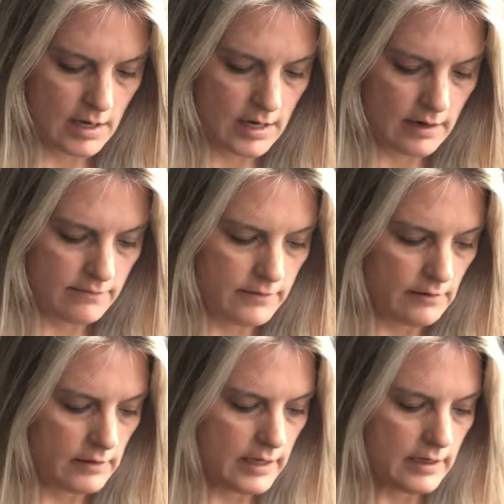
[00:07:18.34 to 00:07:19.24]
And I
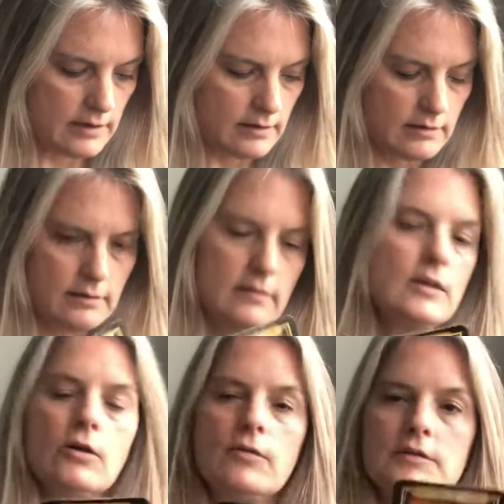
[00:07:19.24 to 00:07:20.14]
feel like,
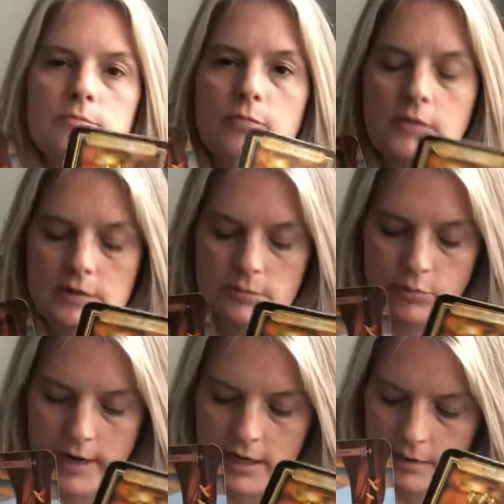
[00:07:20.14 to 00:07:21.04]
you know, this, this
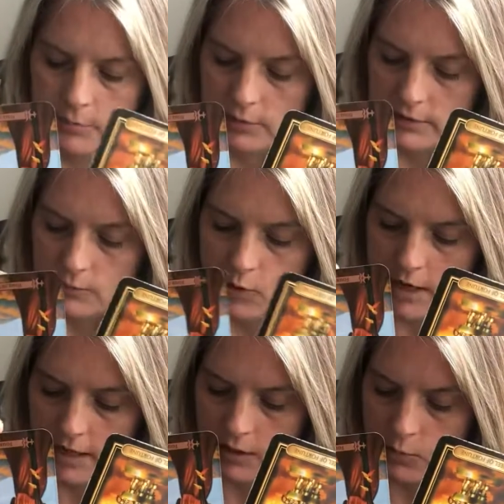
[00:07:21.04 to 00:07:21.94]
breakup or the
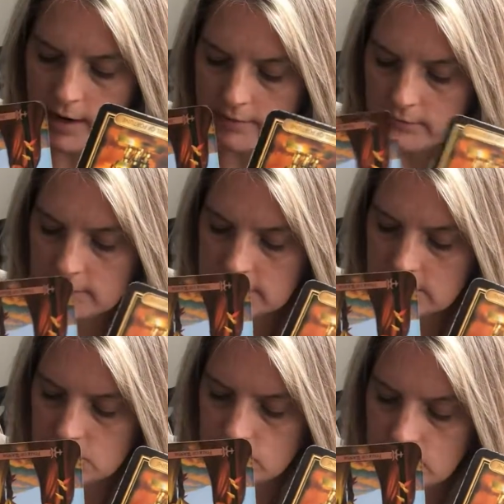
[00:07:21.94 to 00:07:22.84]
walking away from the
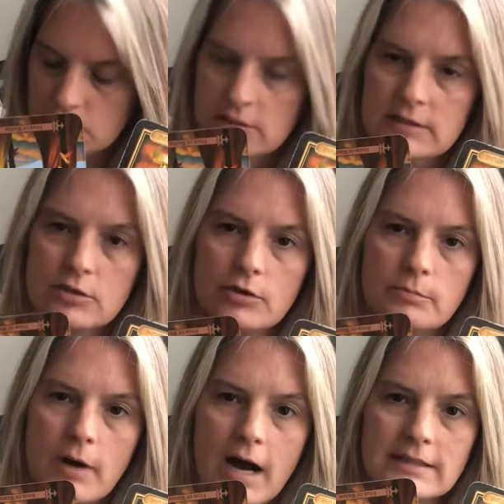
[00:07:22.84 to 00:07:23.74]
situation, this
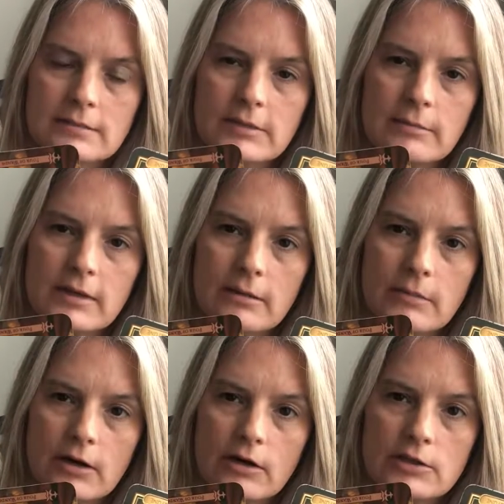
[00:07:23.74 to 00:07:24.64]
could possibly be a
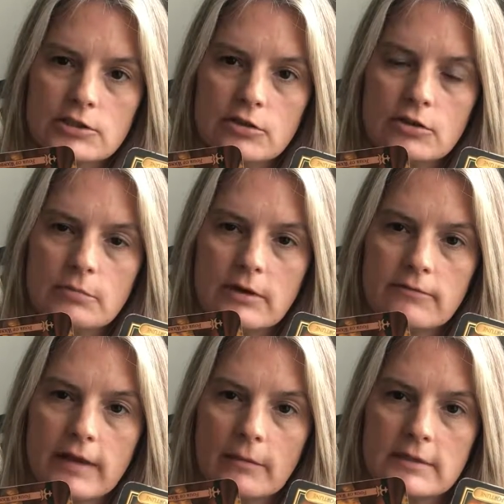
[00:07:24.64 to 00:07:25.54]
marriage. It could be a
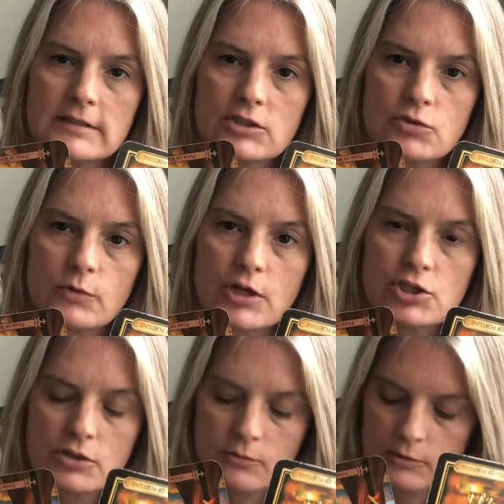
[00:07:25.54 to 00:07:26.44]
family
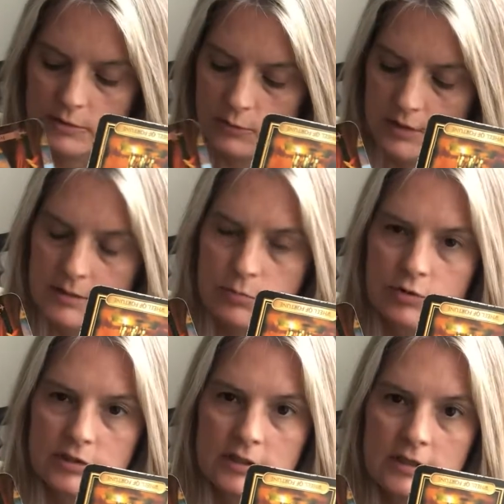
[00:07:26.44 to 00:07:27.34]
situation where this
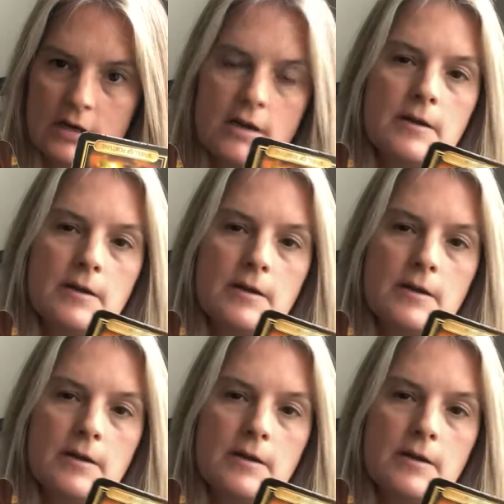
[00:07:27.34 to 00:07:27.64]
person